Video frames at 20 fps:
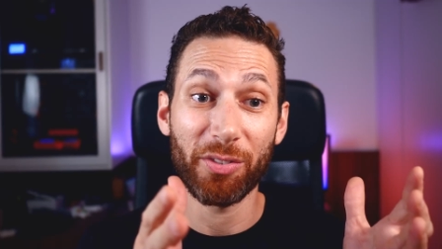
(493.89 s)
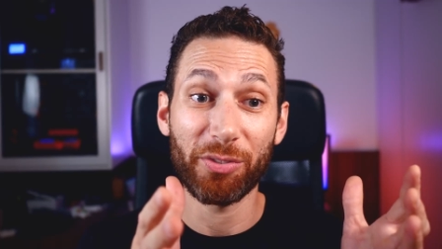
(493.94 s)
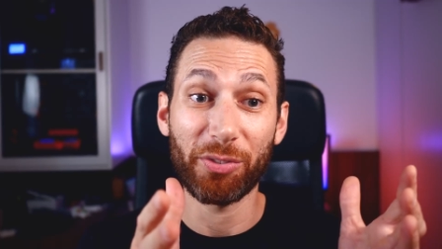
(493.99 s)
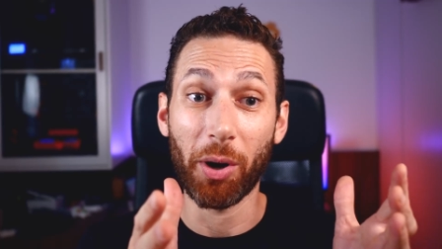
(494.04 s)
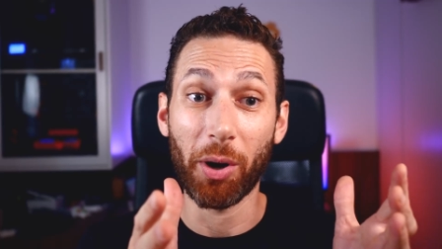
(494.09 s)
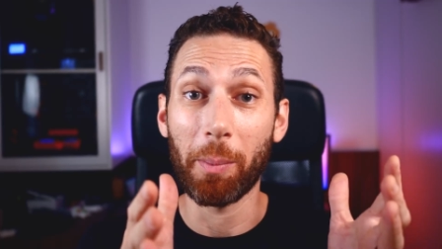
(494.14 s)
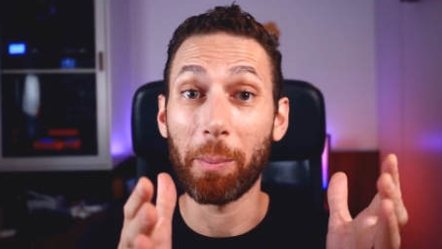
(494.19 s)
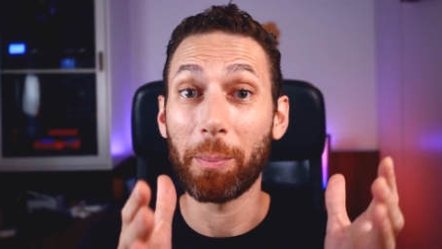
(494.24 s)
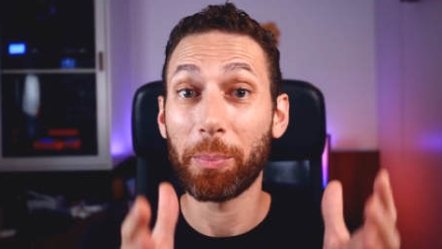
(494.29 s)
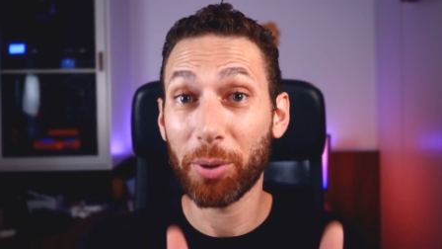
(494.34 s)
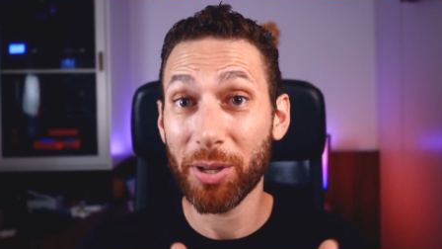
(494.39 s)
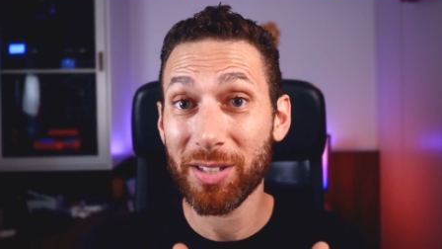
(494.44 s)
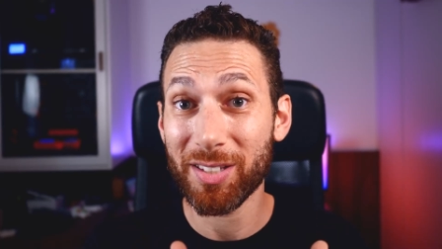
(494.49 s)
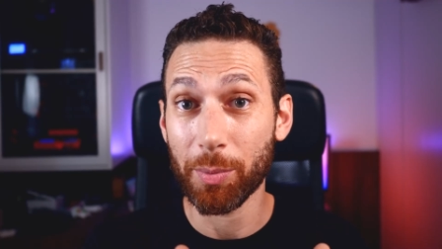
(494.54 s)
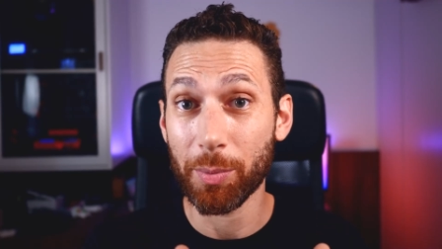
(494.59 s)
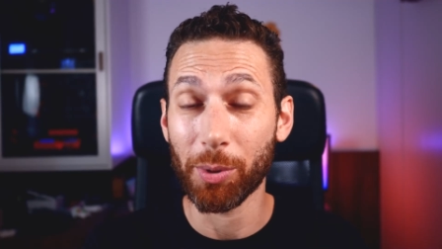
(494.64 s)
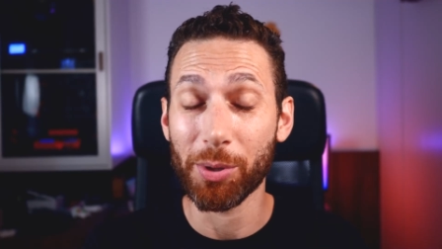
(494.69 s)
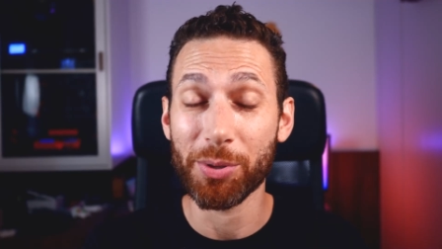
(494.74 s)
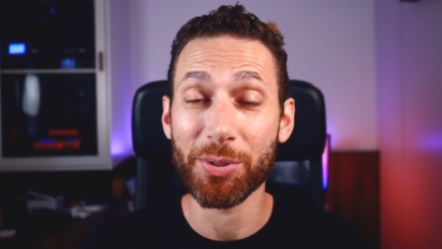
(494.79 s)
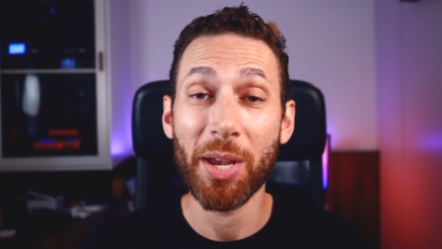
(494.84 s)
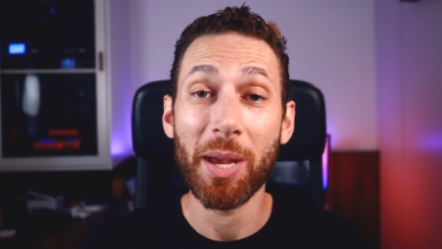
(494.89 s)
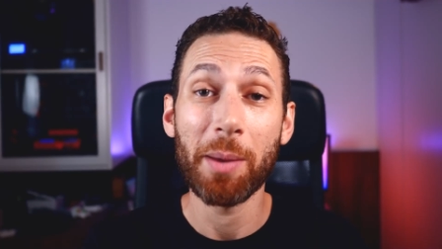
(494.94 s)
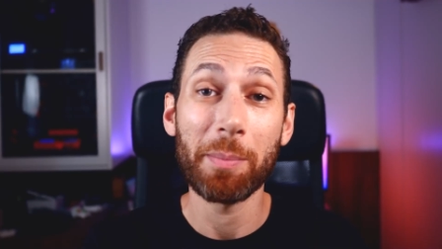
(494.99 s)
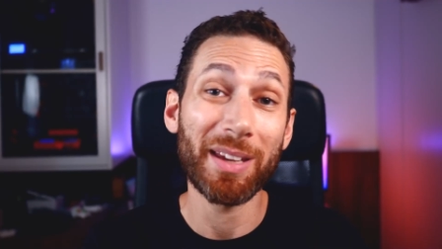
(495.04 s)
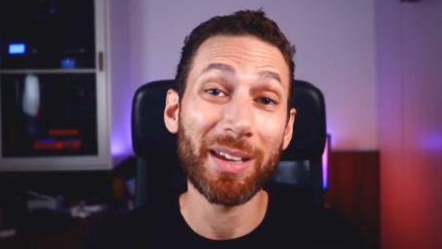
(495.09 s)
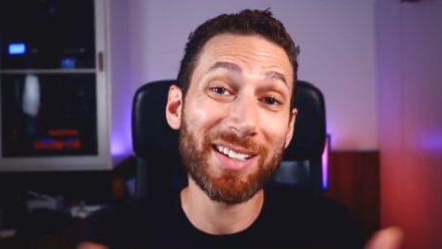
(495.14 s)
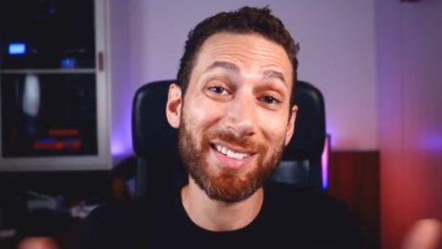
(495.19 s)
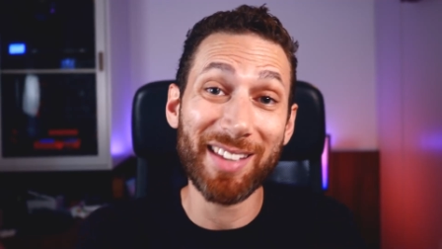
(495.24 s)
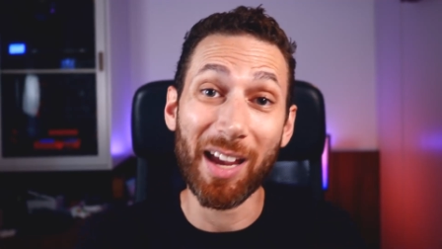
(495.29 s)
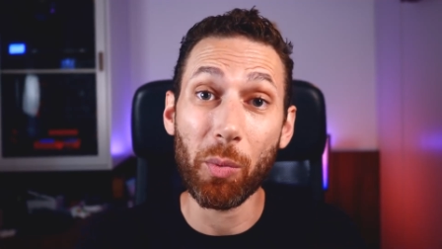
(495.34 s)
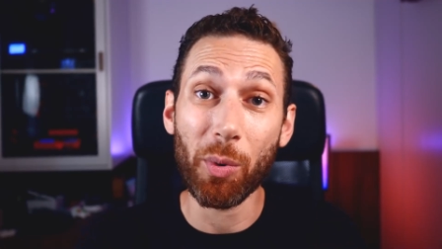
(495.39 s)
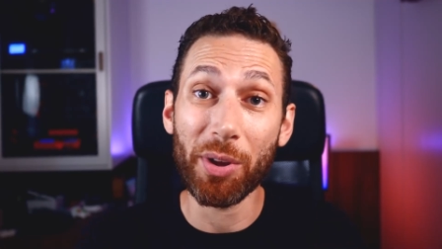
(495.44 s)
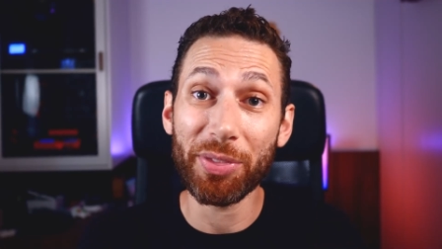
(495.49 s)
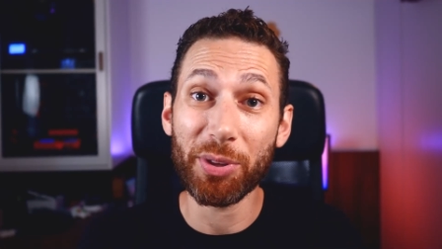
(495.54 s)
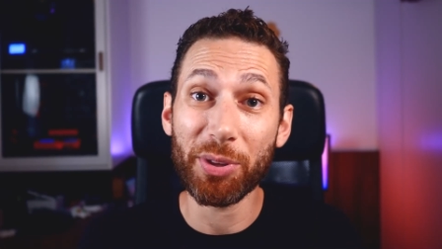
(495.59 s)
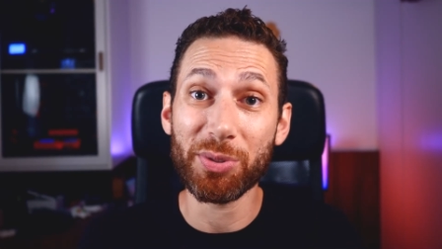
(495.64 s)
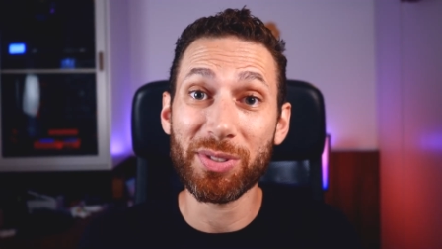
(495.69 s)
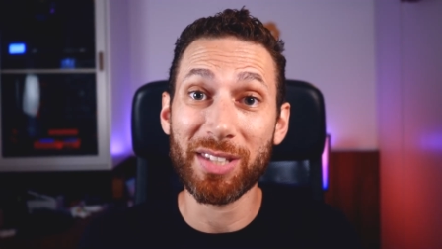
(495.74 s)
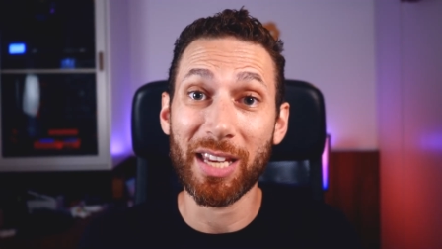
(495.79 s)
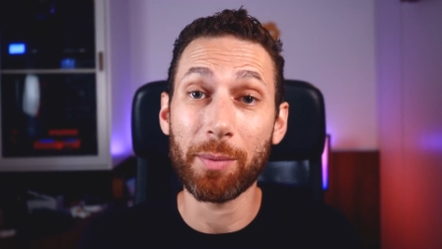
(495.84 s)
from Printables because I
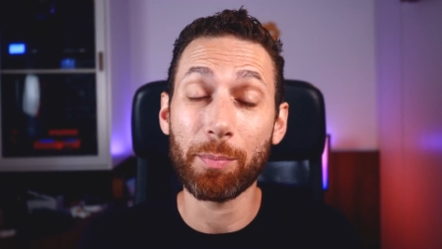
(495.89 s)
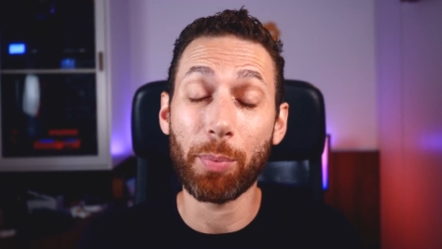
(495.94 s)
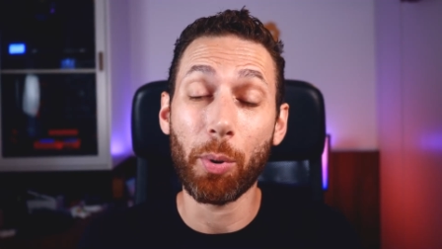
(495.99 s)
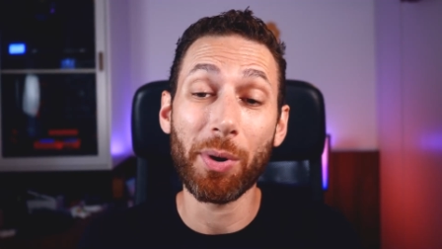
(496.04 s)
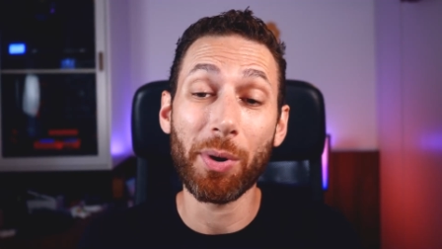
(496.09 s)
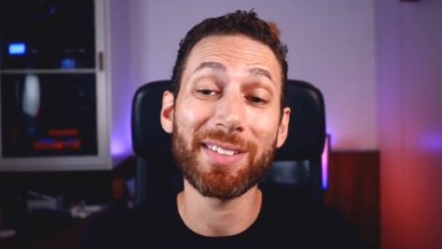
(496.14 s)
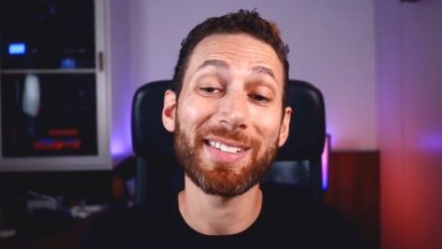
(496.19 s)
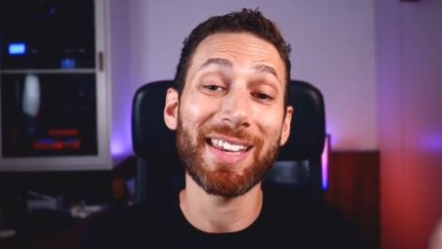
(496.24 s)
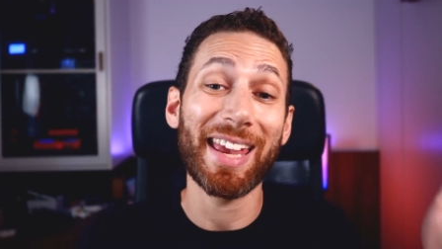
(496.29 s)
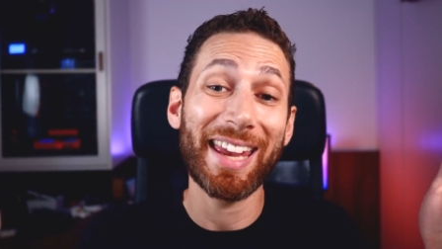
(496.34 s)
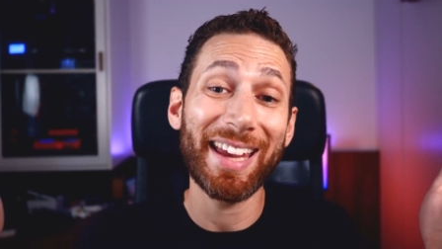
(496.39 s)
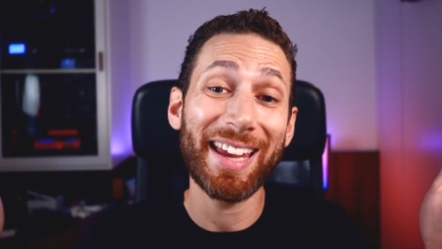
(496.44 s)
want those 10 points,